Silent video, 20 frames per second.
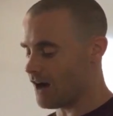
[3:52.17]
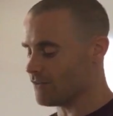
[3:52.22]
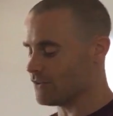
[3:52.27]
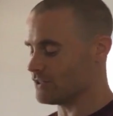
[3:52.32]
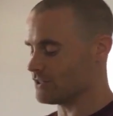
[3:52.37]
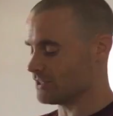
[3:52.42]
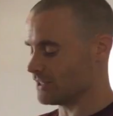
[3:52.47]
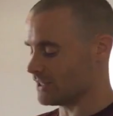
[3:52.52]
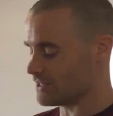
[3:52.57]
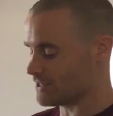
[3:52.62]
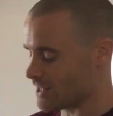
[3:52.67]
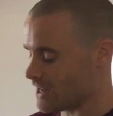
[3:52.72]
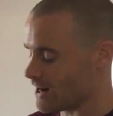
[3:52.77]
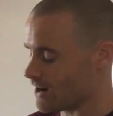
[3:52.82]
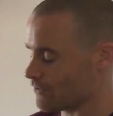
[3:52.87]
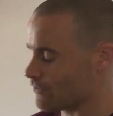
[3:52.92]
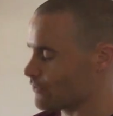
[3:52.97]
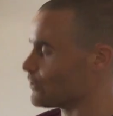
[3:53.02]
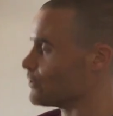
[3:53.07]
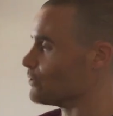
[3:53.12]
obviously it's
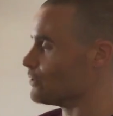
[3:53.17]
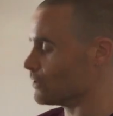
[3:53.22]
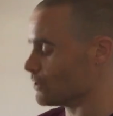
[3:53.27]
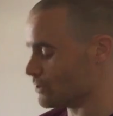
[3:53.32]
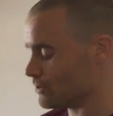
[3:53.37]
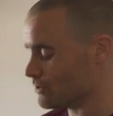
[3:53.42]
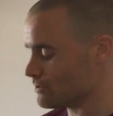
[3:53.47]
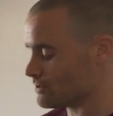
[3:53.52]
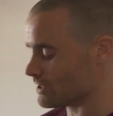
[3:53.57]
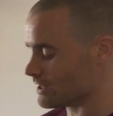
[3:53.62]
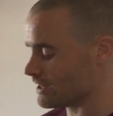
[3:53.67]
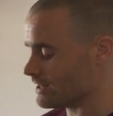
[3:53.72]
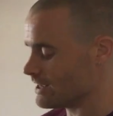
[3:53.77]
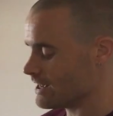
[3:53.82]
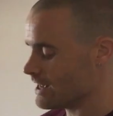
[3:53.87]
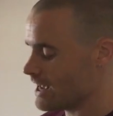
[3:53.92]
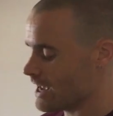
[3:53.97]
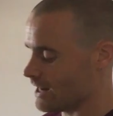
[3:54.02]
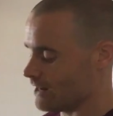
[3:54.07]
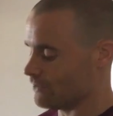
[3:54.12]
there for you to use it,
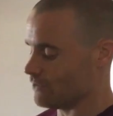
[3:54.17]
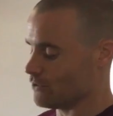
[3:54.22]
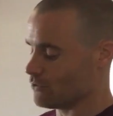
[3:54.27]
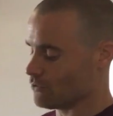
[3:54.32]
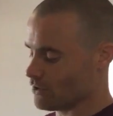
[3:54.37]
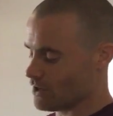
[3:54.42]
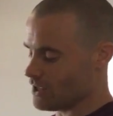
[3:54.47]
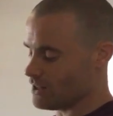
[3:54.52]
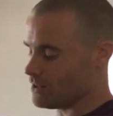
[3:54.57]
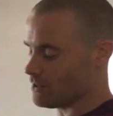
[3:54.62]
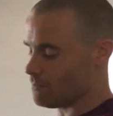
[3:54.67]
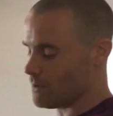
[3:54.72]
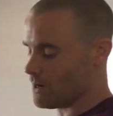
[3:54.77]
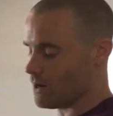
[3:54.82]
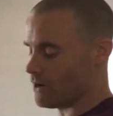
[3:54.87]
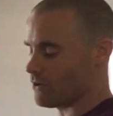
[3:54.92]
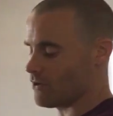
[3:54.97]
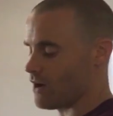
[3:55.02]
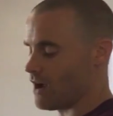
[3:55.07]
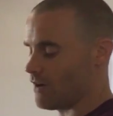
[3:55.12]
and if you read the
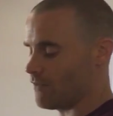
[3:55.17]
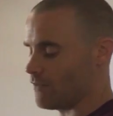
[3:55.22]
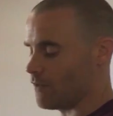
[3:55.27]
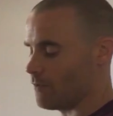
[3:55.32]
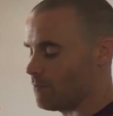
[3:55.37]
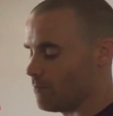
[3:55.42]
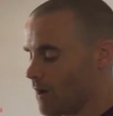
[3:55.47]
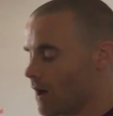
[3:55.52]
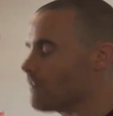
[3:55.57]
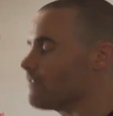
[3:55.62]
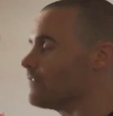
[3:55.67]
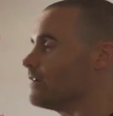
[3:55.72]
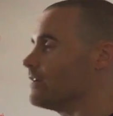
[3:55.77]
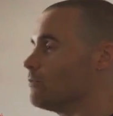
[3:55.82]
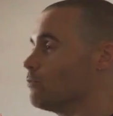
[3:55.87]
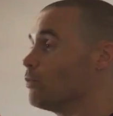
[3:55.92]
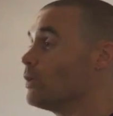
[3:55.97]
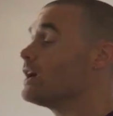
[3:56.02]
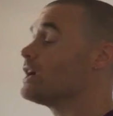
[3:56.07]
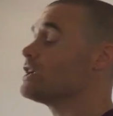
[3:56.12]
paragraph above
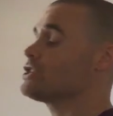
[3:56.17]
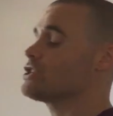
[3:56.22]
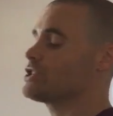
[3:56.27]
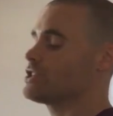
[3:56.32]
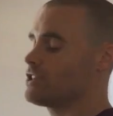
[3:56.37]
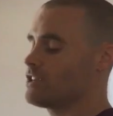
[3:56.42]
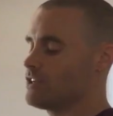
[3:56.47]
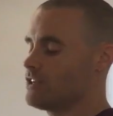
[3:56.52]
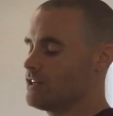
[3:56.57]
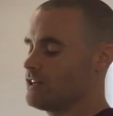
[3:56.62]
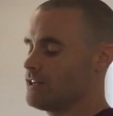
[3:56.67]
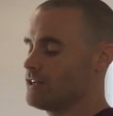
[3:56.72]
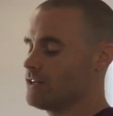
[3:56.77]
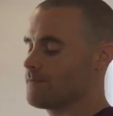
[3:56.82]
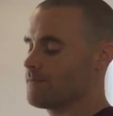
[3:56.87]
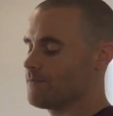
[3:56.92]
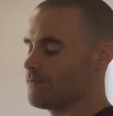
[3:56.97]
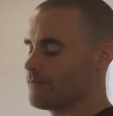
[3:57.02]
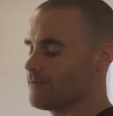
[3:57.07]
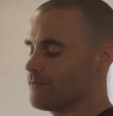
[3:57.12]
it, which,
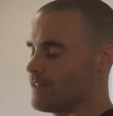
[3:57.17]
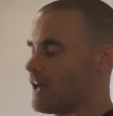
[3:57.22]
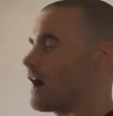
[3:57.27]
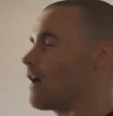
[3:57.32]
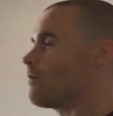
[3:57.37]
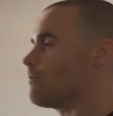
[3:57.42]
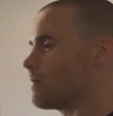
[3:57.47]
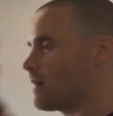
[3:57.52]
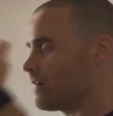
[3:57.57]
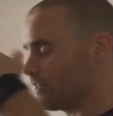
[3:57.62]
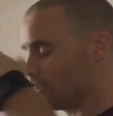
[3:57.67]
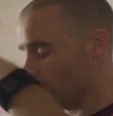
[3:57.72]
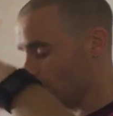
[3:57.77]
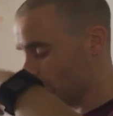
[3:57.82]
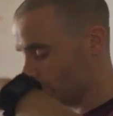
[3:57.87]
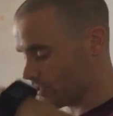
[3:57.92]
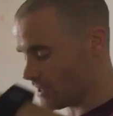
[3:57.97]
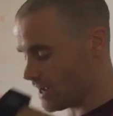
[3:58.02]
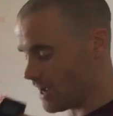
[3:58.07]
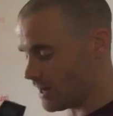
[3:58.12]
now I'm on the
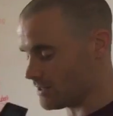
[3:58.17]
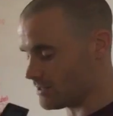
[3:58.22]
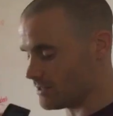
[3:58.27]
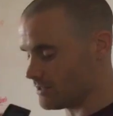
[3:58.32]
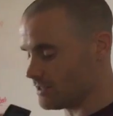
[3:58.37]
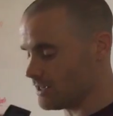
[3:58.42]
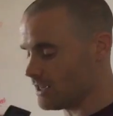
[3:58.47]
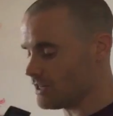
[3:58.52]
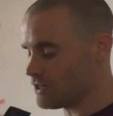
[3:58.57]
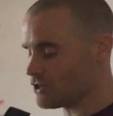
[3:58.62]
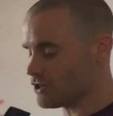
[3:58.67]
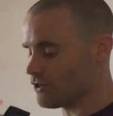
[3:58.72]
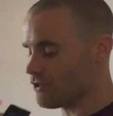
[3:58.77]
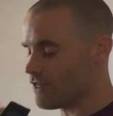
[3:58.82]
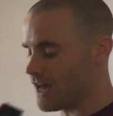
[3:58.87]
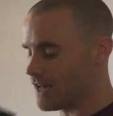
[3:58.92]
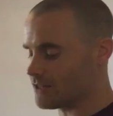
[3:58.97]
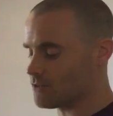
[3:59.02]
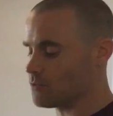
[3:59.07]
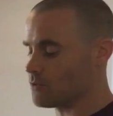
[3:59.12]
other side as a teacher,
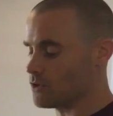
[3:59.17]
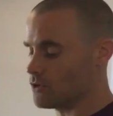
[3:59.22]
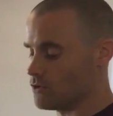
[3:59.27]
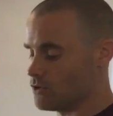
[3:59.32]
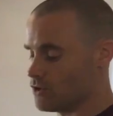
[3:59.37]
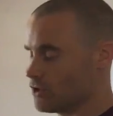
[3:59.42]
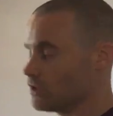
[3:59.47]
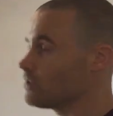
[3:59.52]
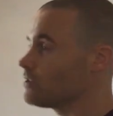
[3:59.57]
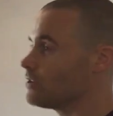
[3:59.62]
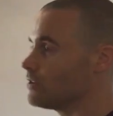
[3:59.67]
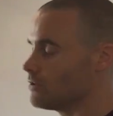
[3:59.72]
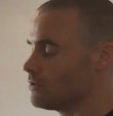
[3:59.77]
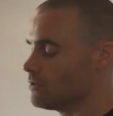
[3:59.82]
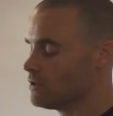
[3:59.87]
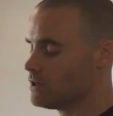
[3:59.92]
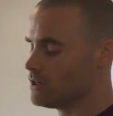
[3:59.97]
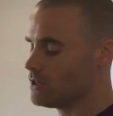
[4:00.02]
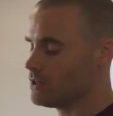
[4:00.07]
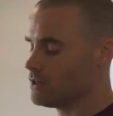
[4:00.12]
that's what you should
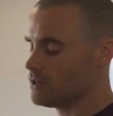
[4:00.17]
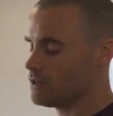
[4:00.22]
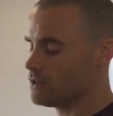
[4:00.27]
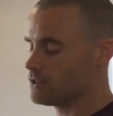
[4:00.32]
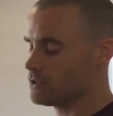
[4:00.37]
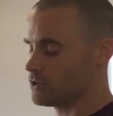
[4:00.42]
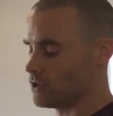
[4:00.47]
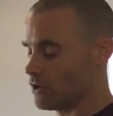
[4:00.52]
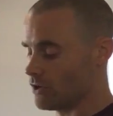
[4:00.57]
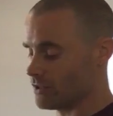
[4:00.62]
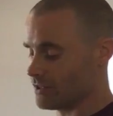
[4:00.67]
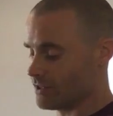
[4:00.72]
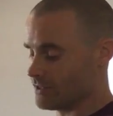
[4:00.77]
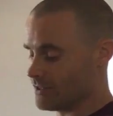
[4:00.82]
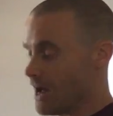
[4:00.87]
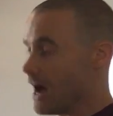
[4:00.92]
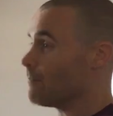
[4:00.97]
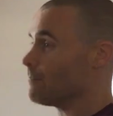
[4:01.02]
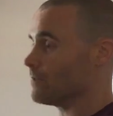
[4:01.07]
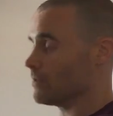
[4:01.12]
do. Start at
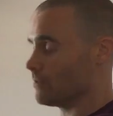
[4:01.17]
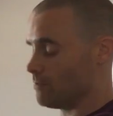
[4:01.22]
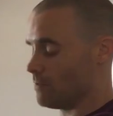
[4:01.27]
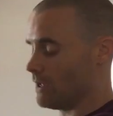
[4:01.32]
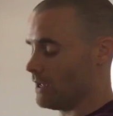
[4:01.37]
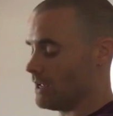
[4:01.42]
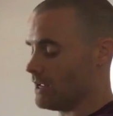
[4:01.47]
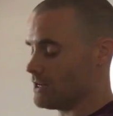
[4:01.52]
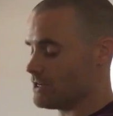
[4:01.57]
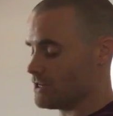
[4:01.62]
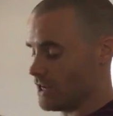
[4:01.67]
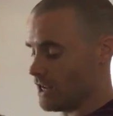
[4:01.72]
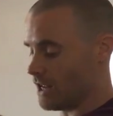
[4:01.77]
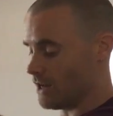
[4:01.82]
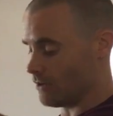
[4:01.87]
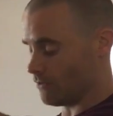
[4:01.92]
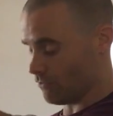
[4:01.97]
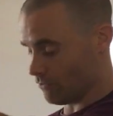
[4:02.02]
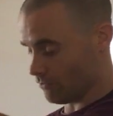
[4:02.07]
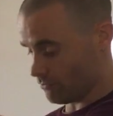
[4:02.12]
the top of the page
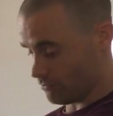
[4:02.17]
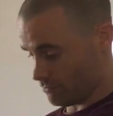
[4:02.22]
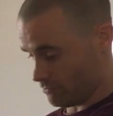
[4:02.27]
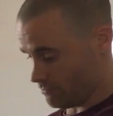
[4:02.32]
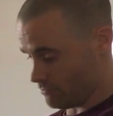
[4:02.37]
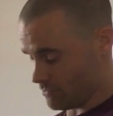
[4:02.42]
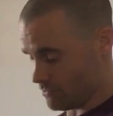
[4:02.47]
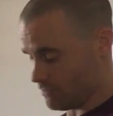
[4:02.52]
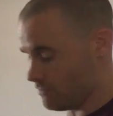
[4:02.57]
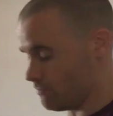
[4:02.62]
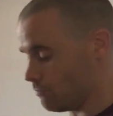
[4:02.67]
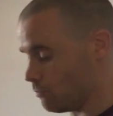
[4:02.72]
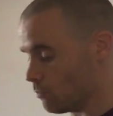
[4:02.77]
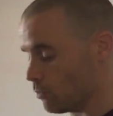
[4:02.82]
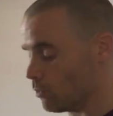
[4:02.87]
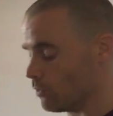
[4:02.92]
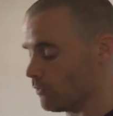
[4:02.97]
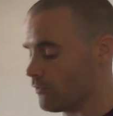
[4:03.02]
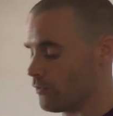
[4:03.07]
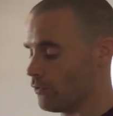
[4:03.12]
and
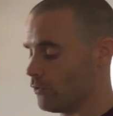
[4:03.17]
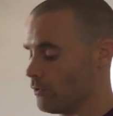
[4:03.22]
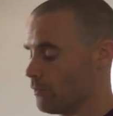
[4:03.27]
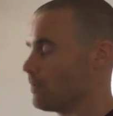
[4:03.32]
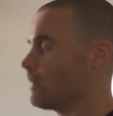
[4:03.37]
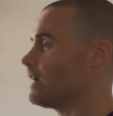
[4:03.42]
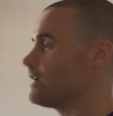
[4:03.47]
move through the